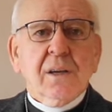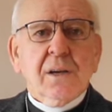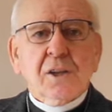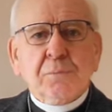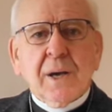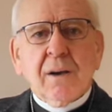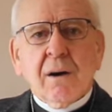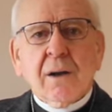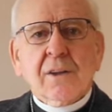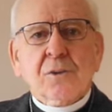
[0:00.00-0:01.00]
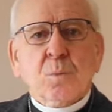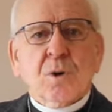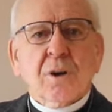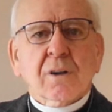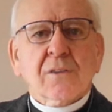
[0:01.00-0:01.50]
It is by honest
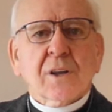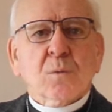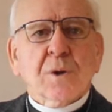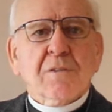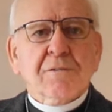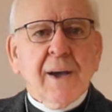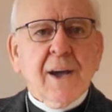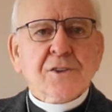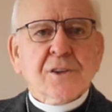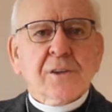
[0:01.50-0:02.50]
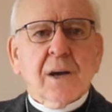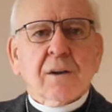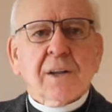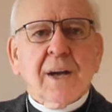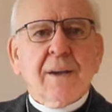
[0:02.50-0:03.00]
work that we fashion
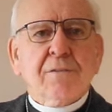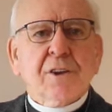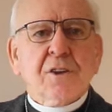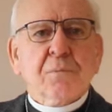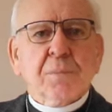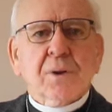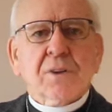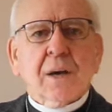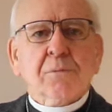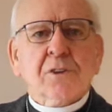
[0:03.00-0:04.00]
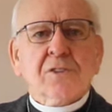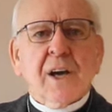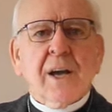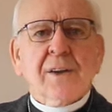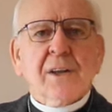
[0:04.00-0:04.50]
our life and build up
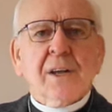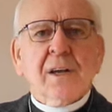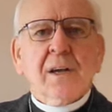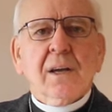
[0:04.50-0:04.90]
society.